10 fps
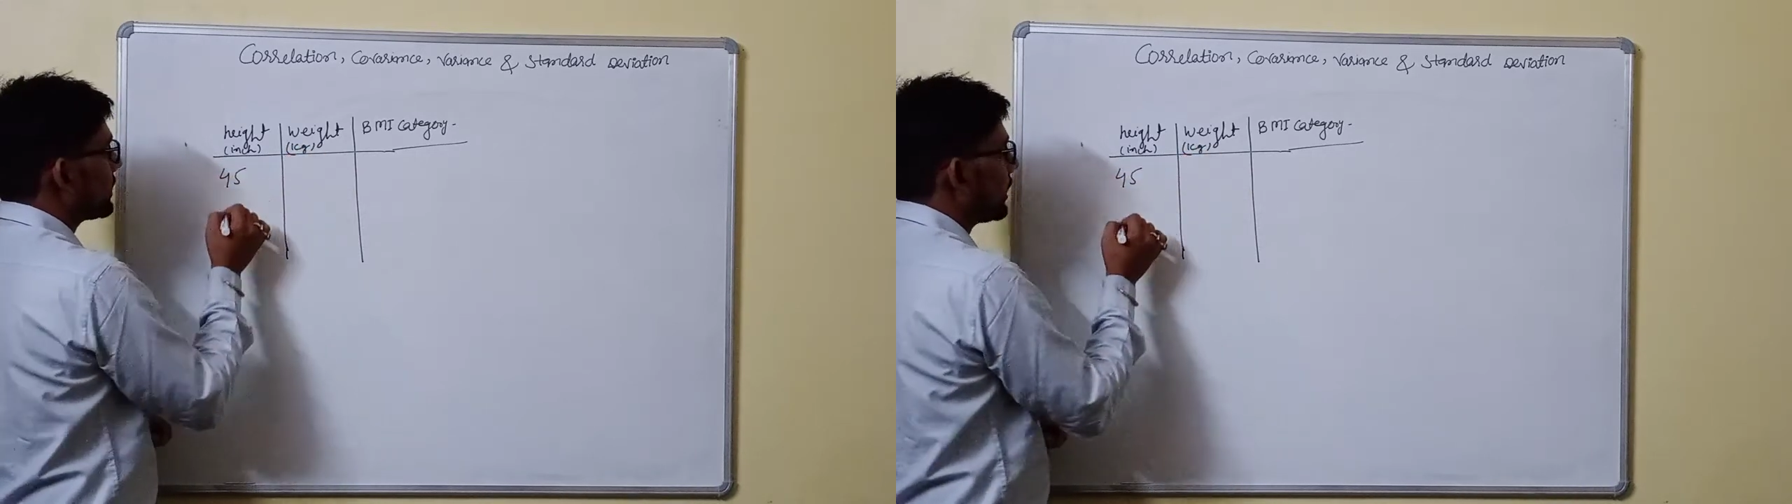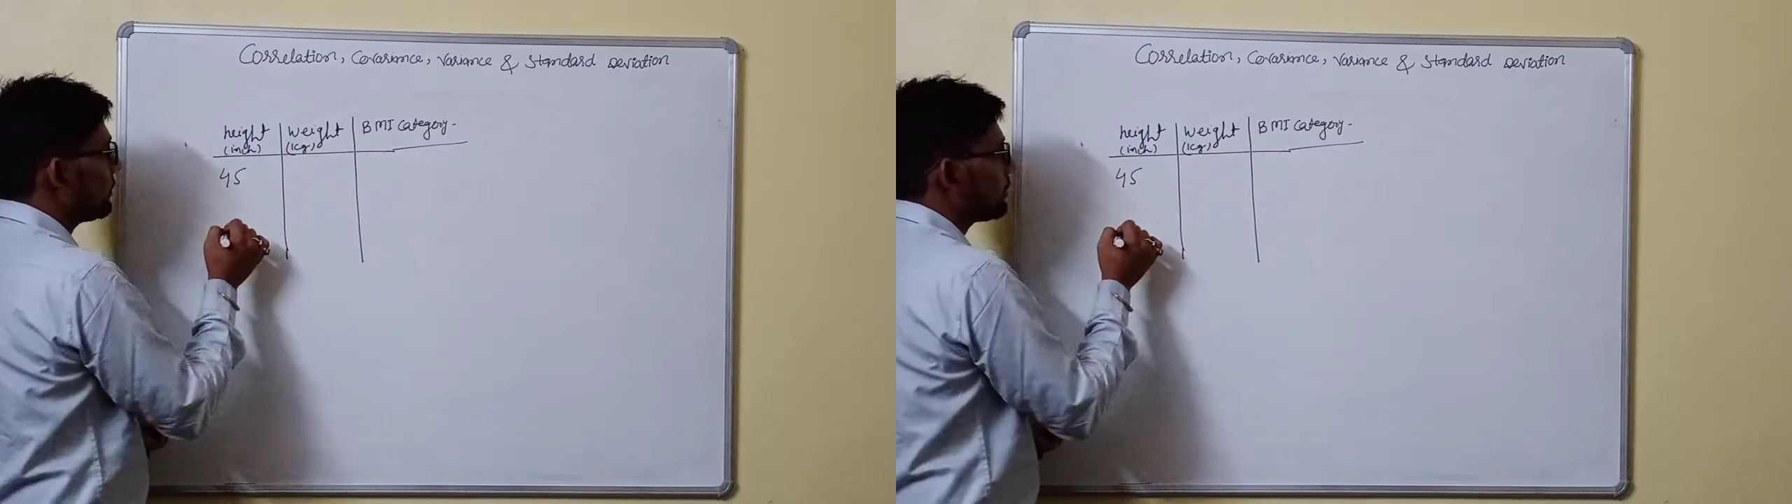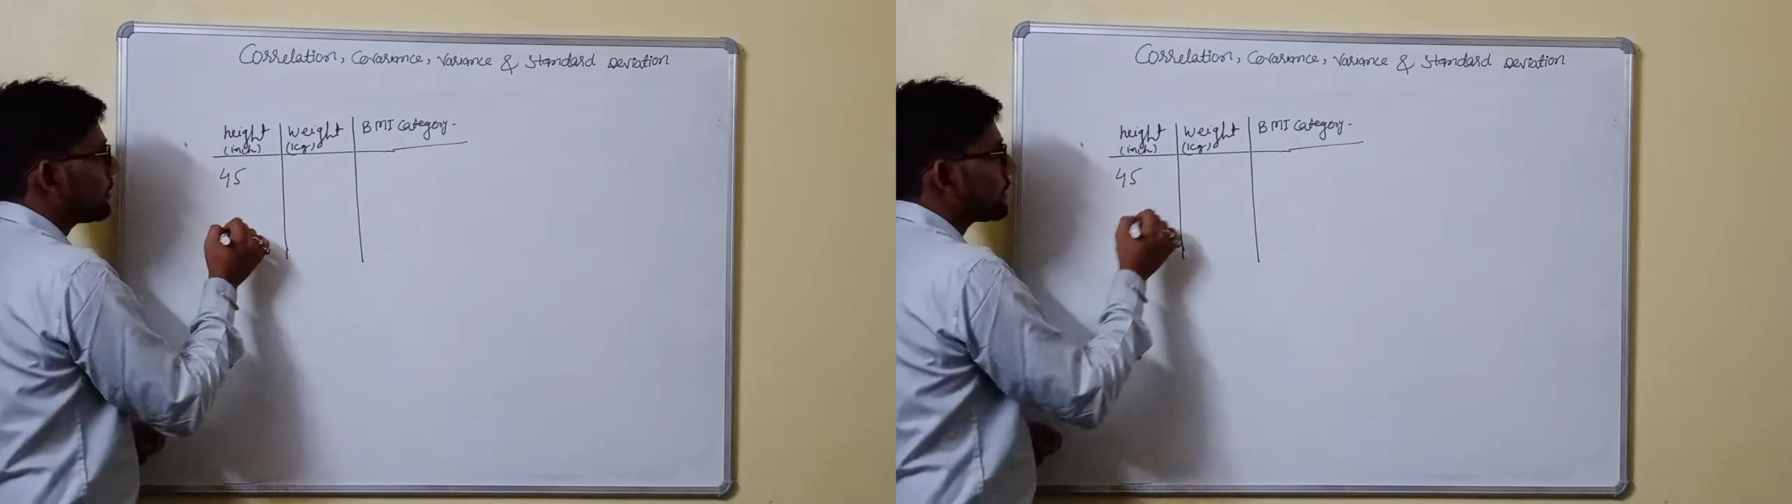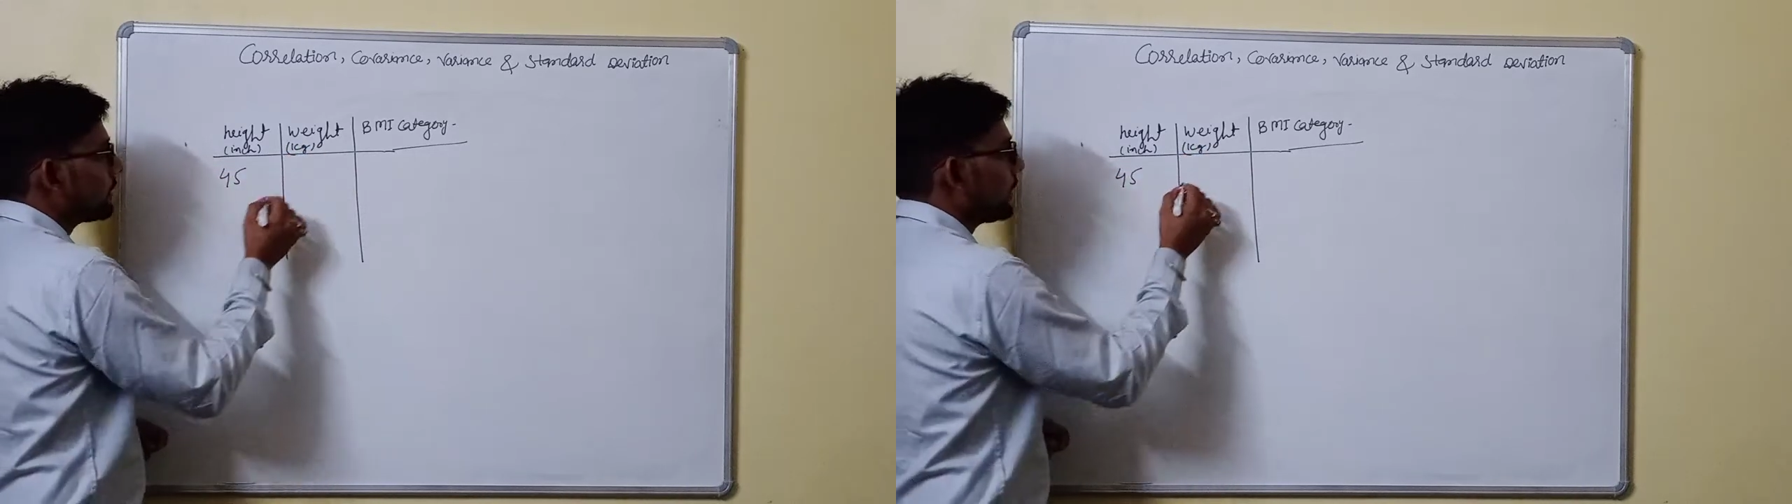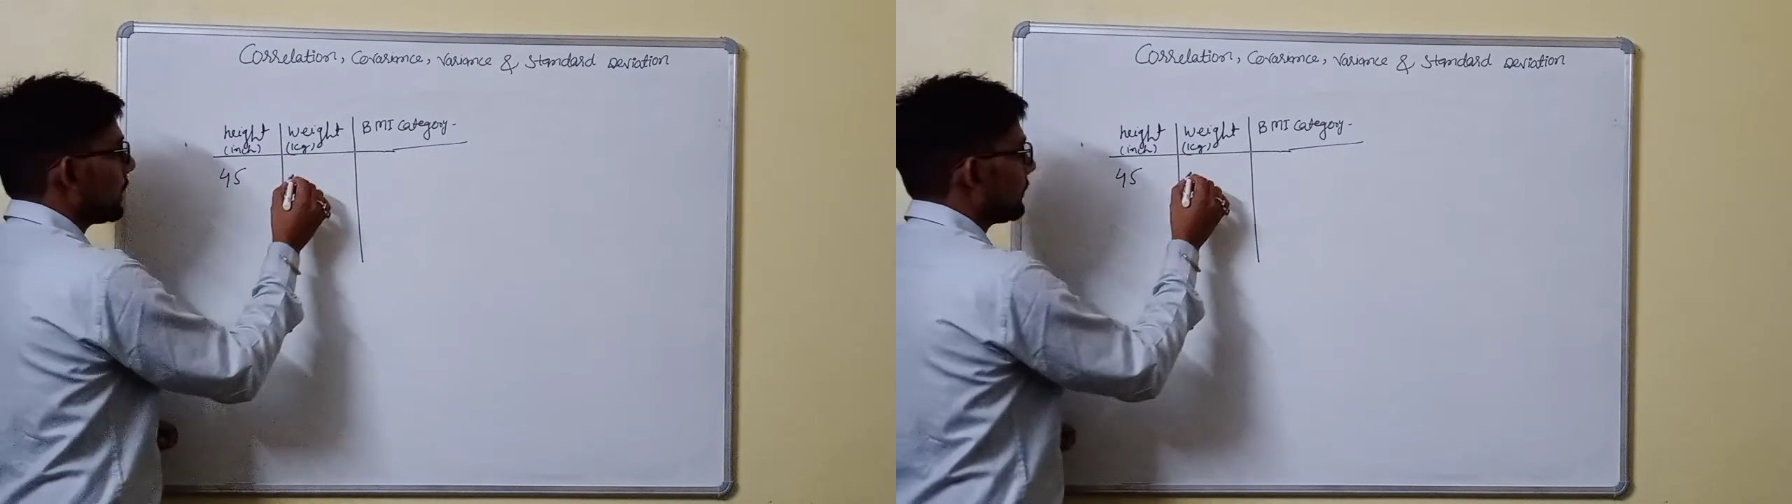height
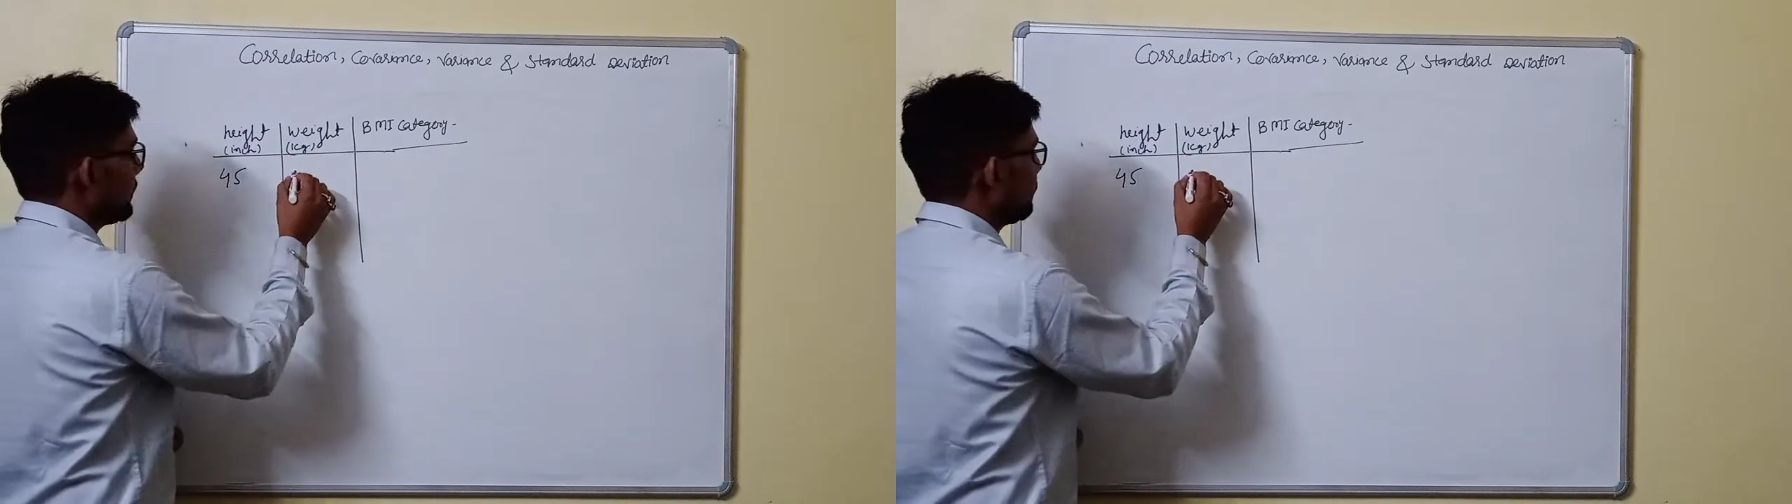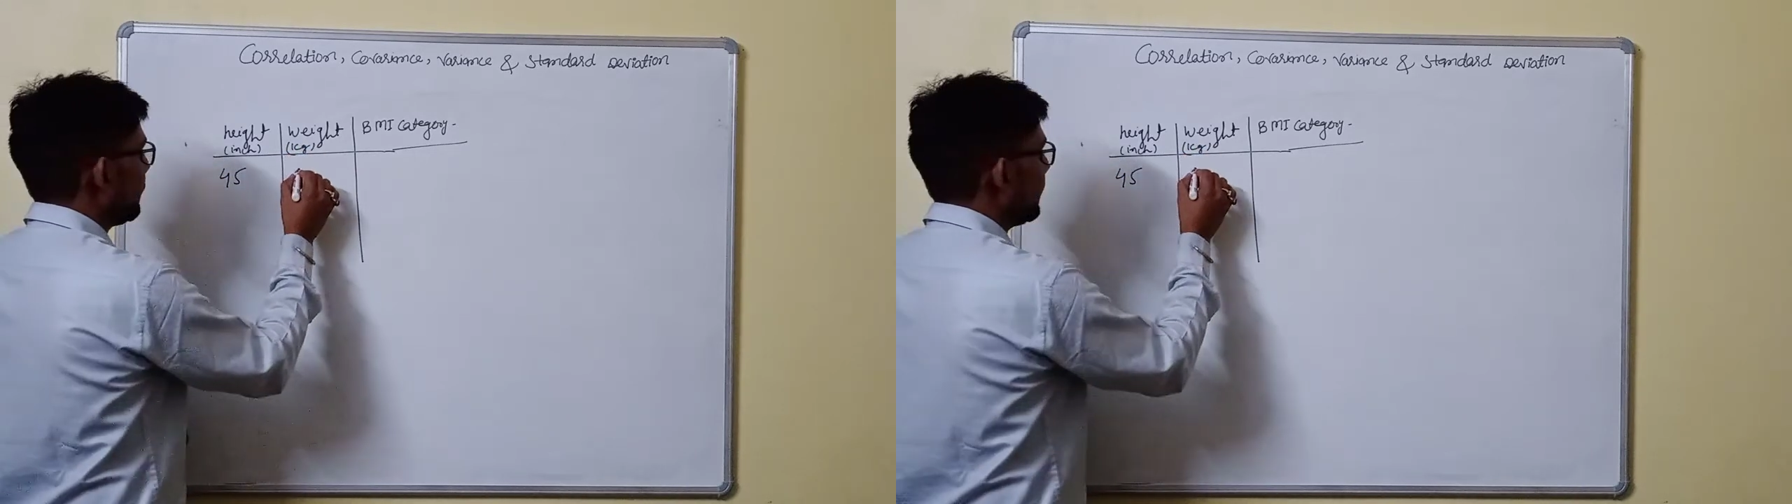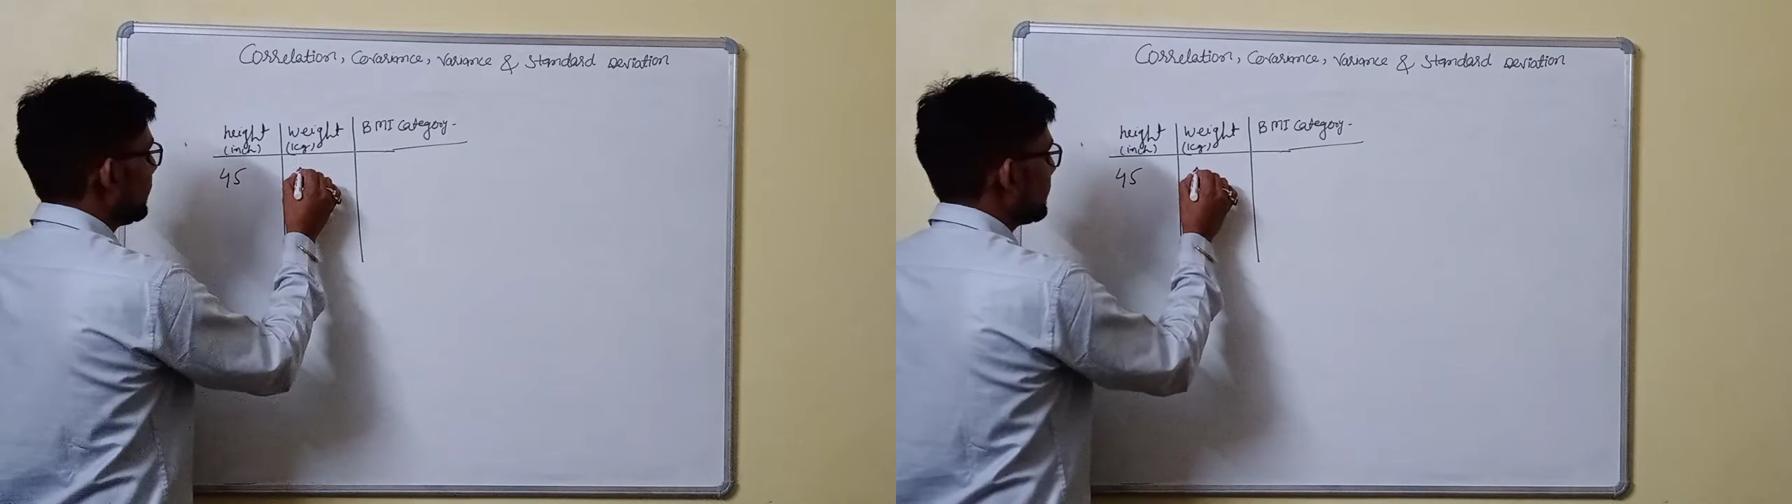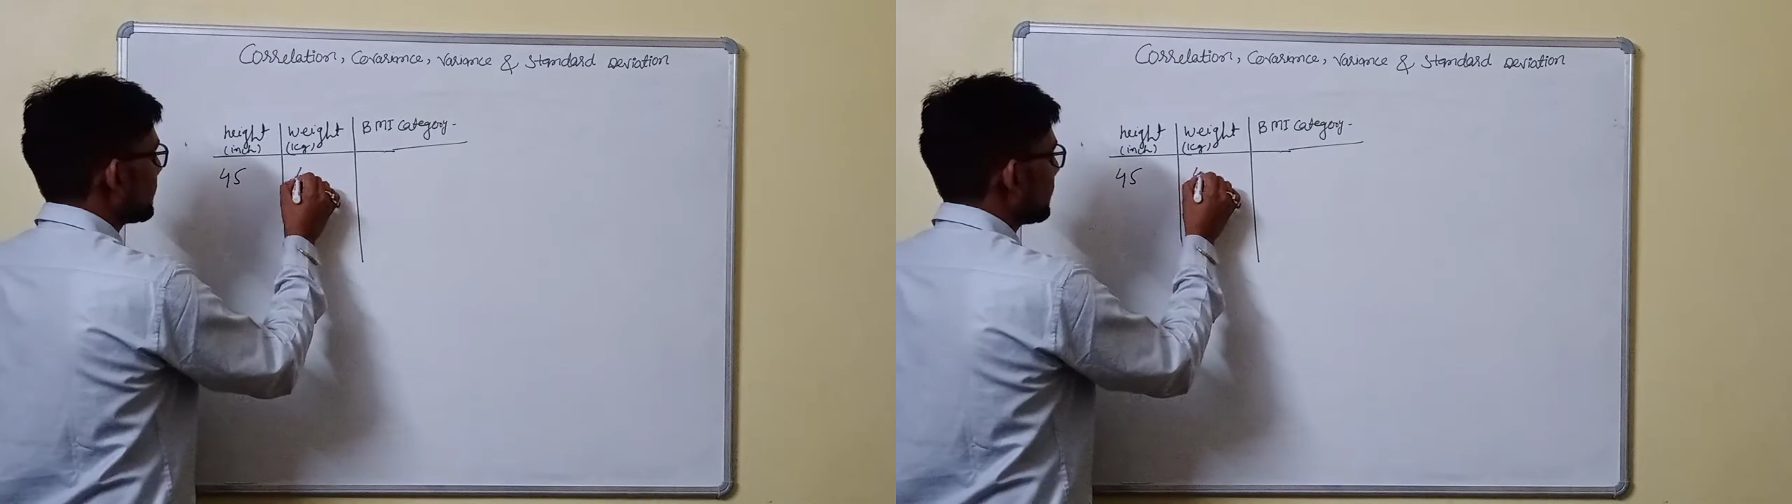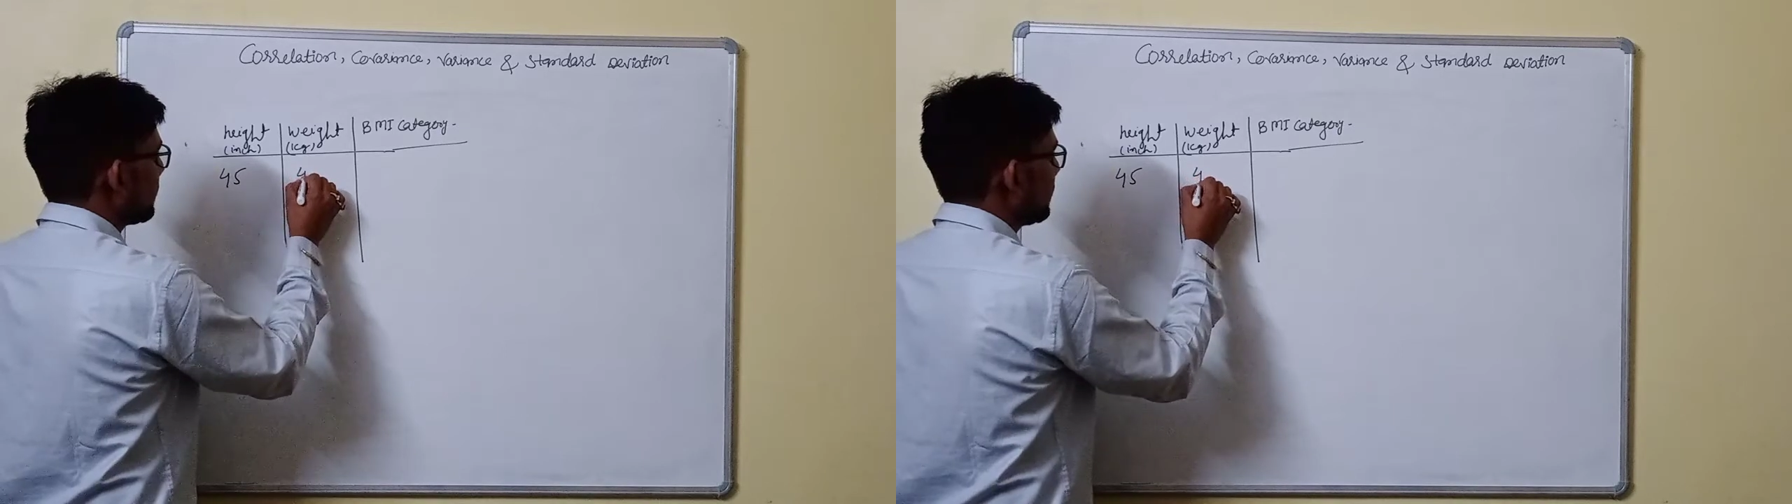person having weight is